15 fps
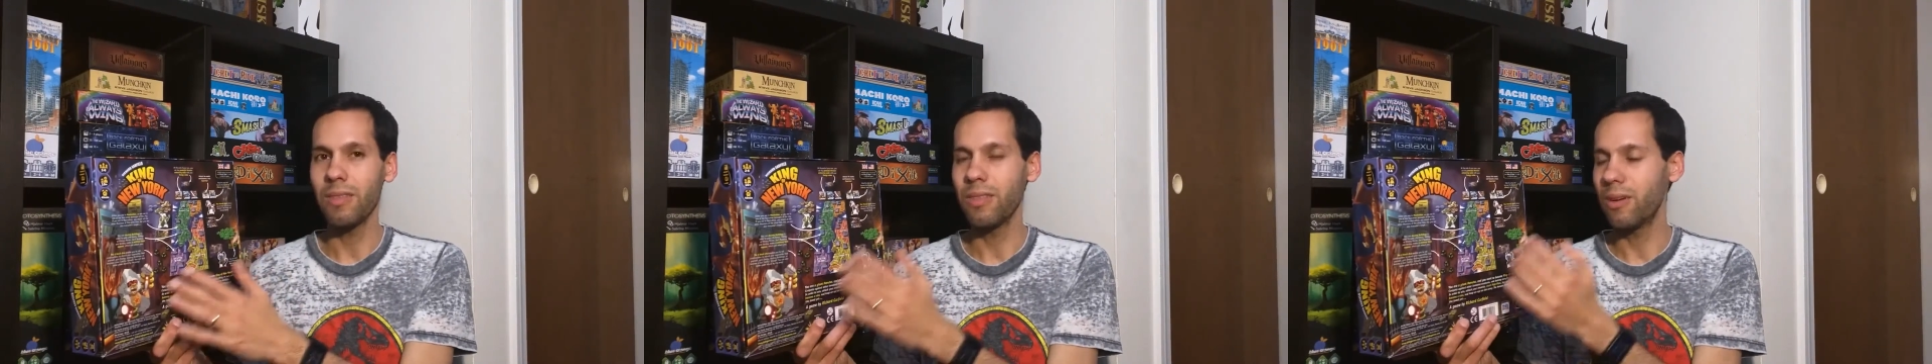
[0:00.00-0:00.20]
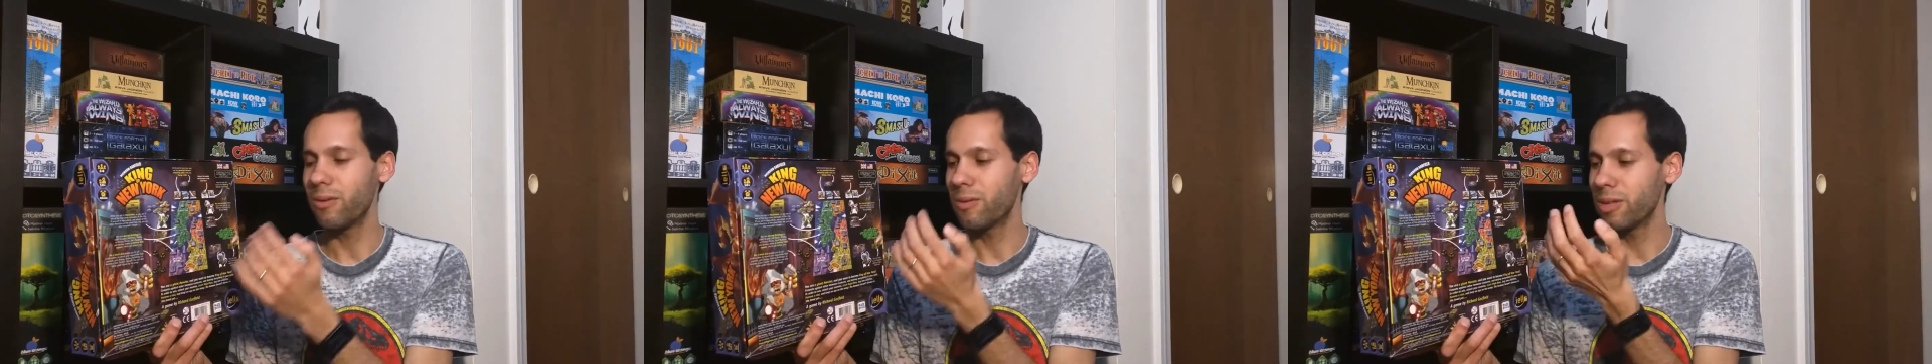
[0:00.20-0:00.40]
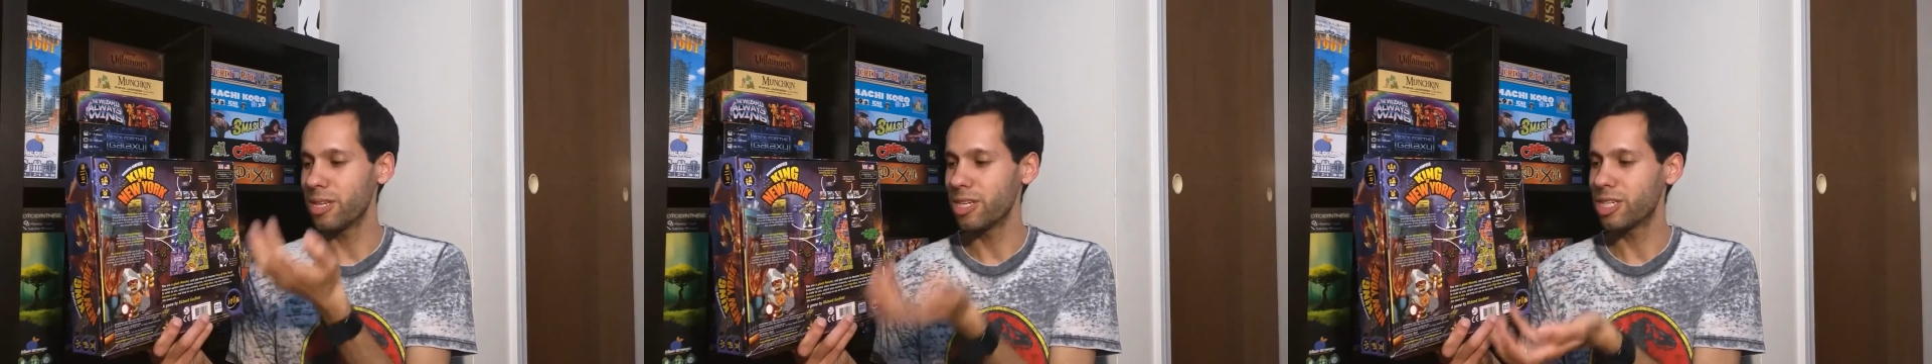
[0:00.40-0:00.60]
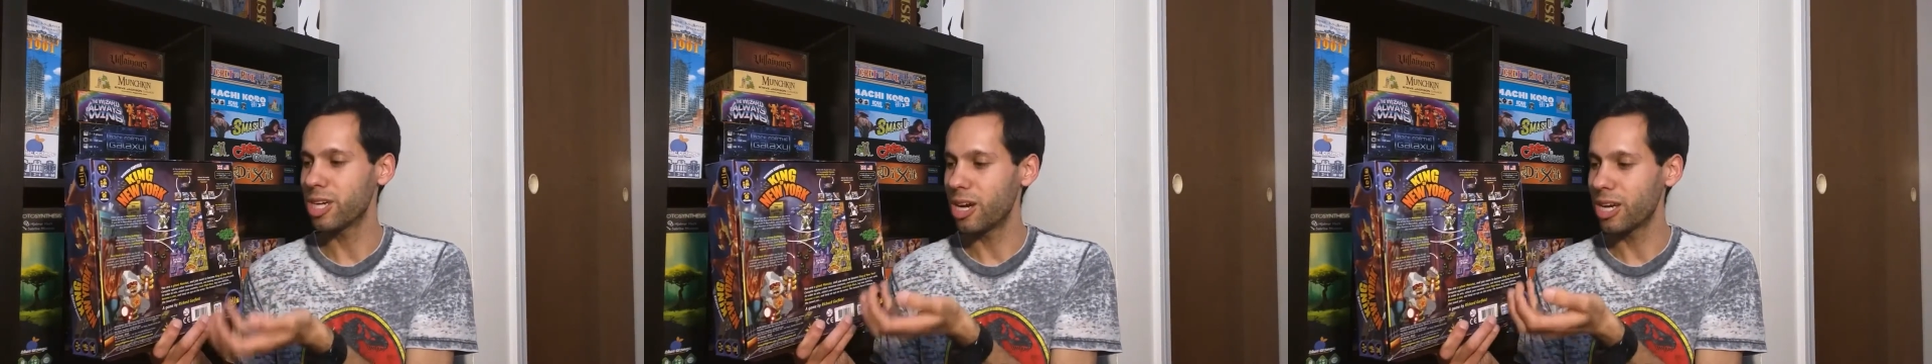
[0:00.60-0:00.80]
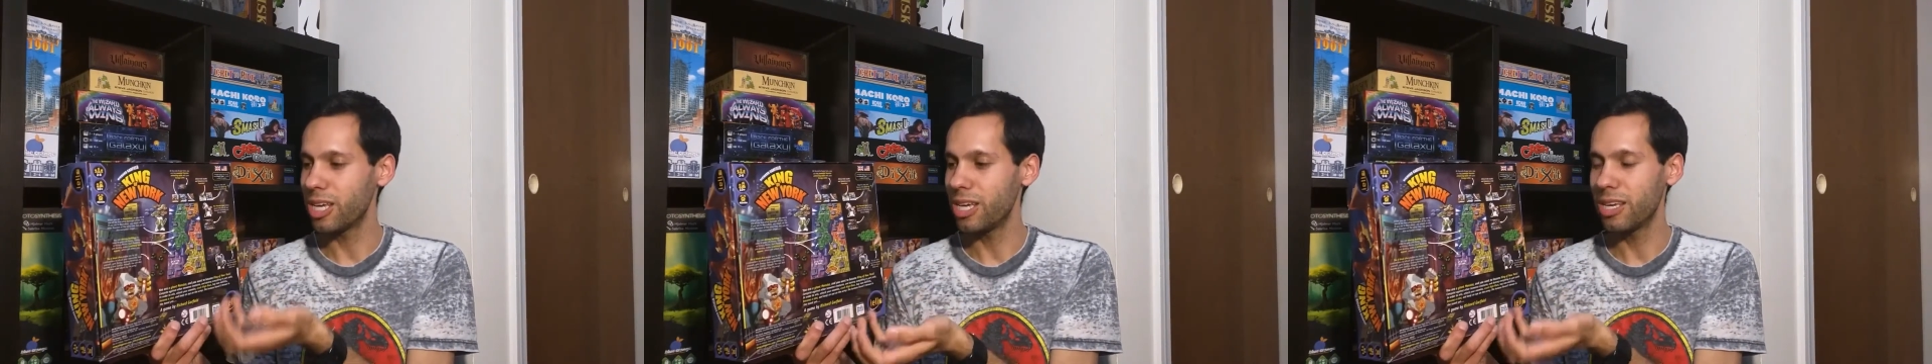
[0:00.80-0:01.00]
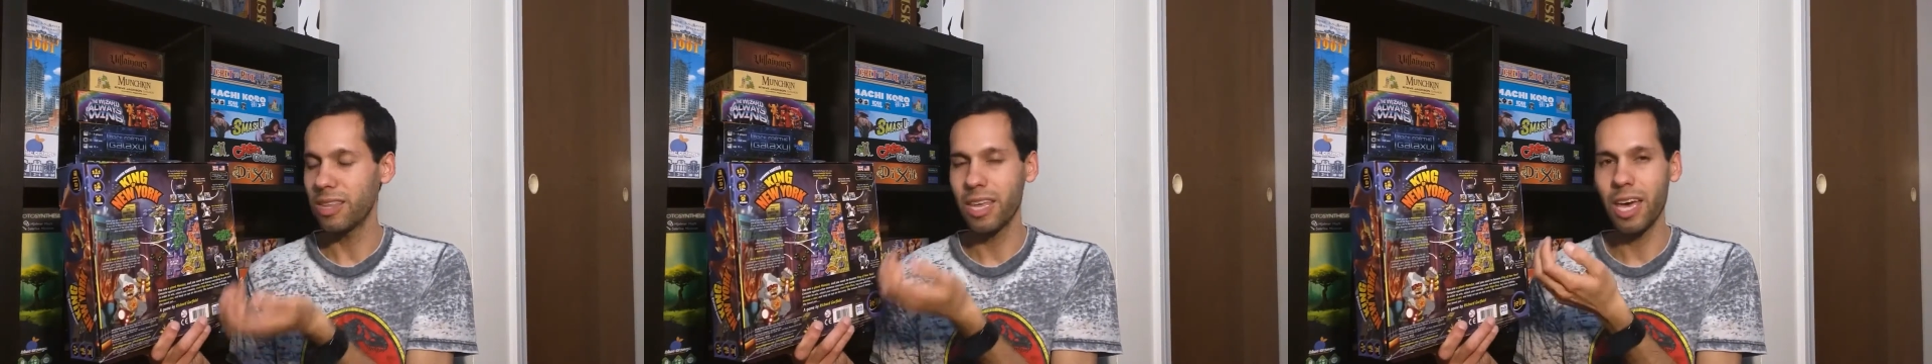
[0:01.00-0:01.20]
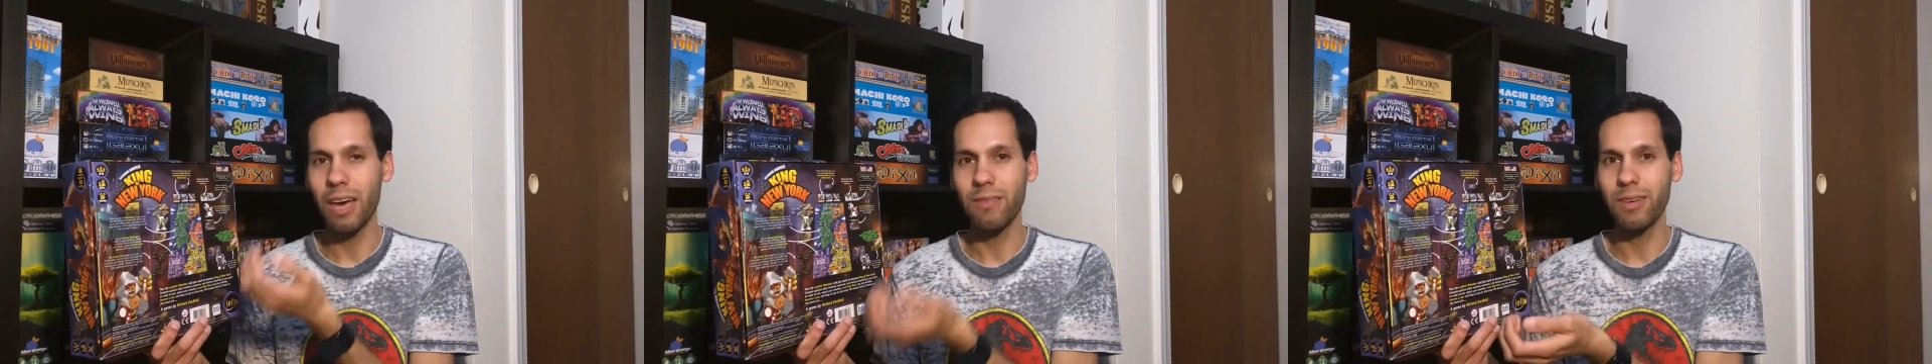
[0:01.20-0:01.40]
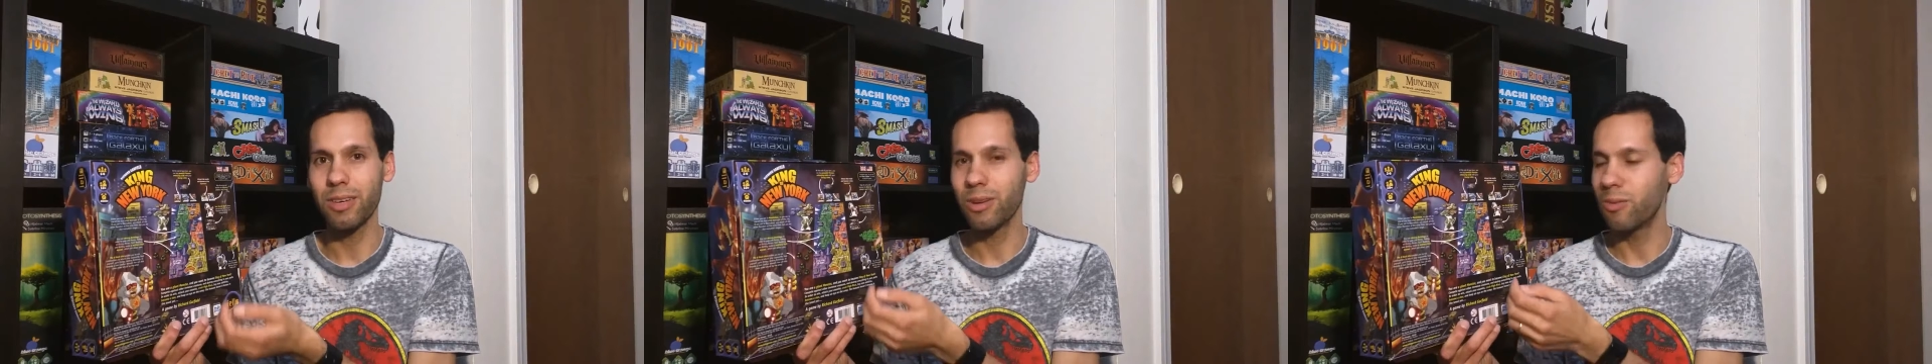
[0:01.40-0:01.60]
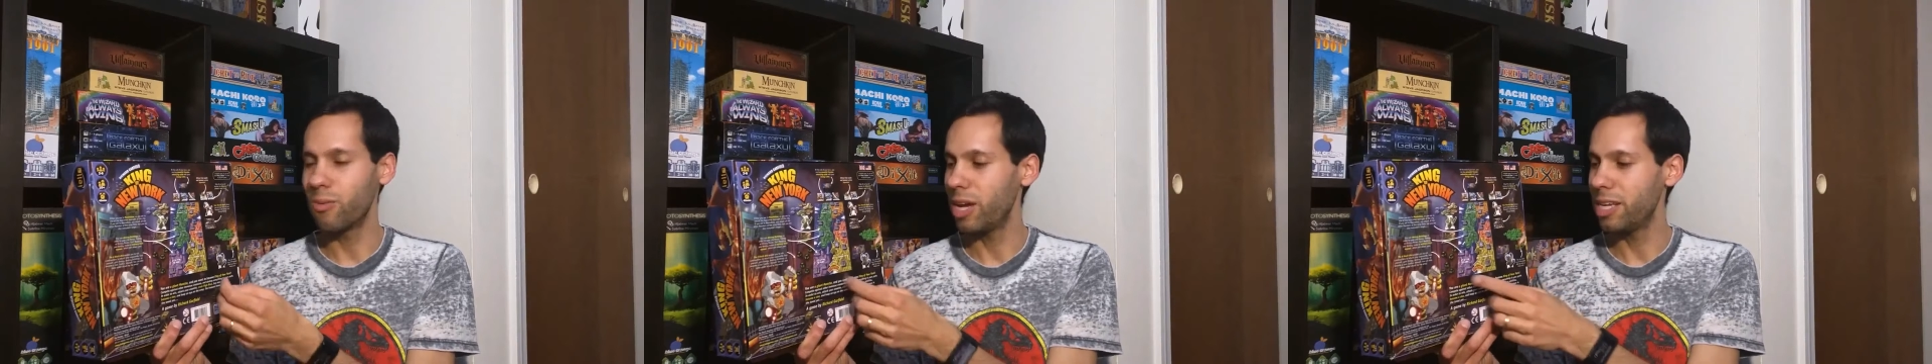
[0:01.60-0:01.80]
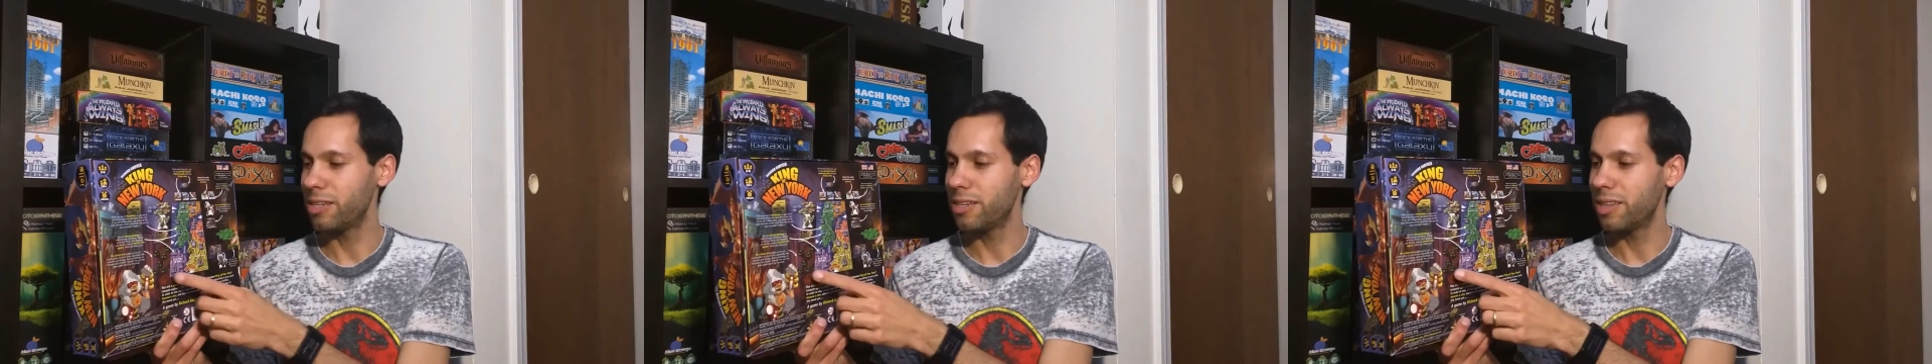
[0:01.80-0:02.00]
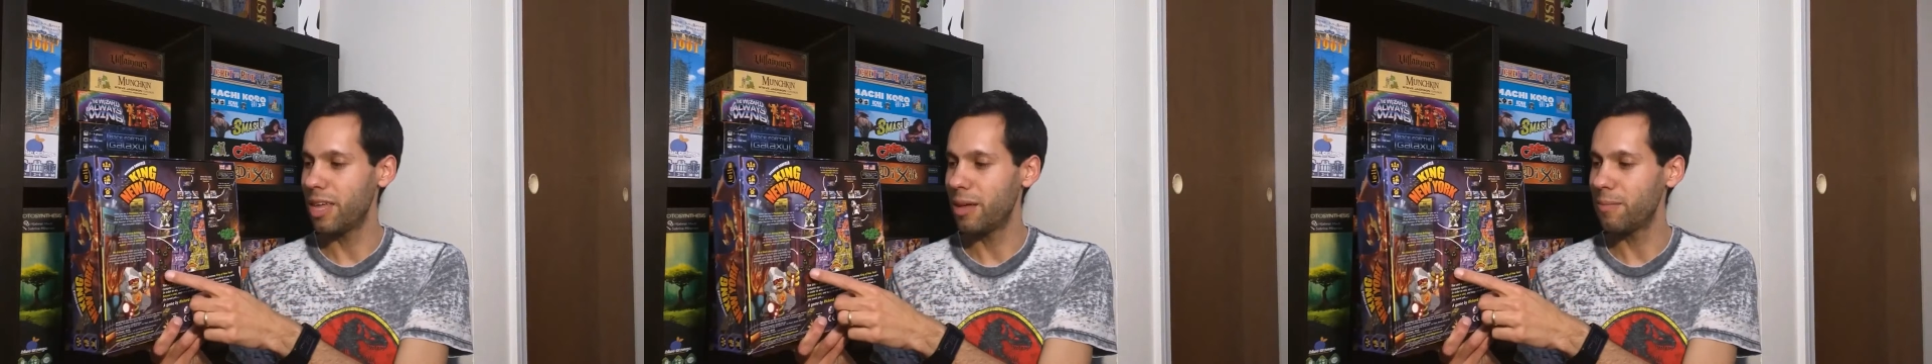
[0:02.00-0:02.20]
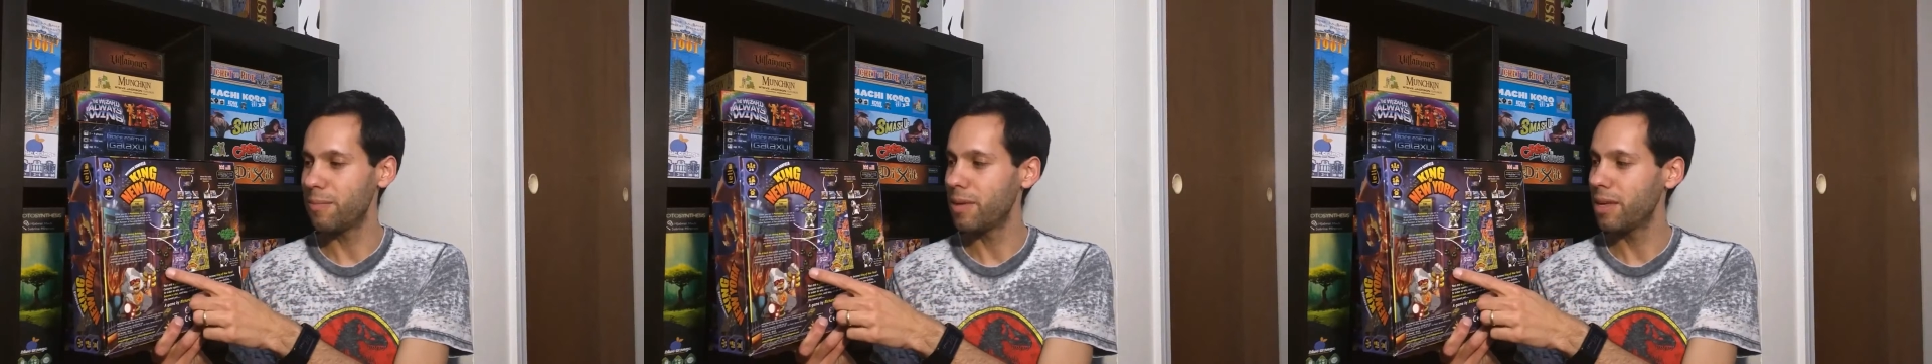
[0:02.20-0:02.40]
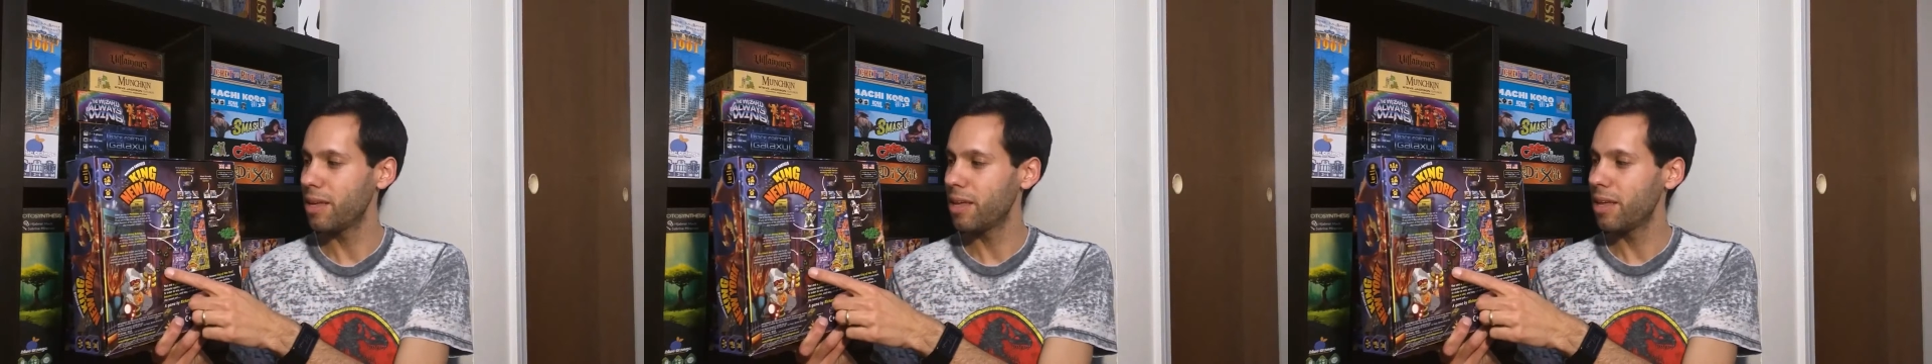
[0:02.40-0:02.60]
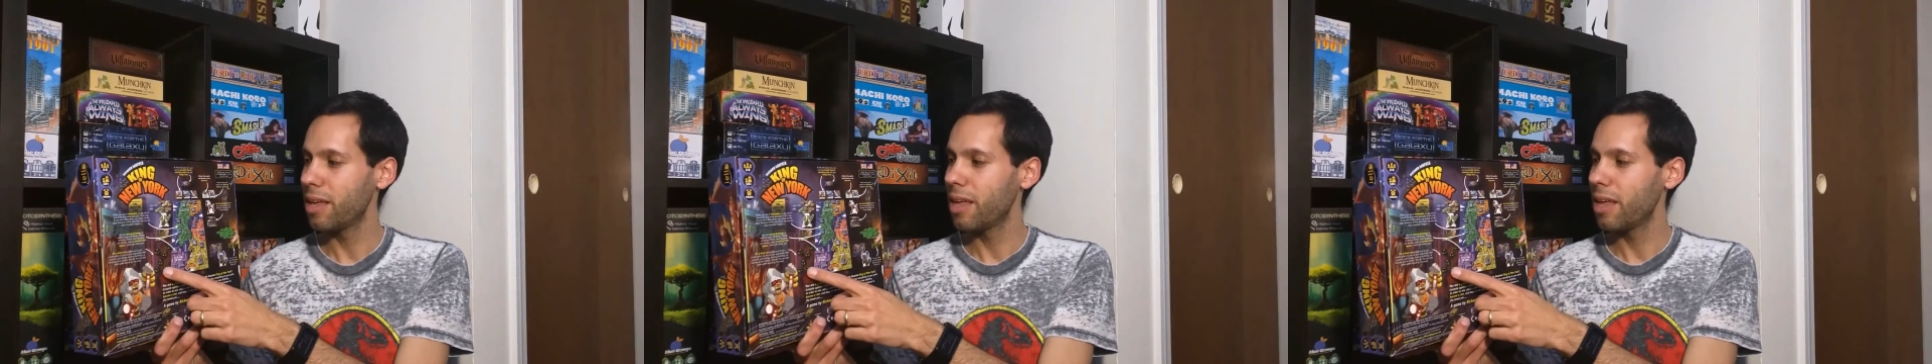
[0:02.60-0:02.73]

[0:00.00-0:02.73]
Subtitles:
They're really chunky and they have a good weight to them.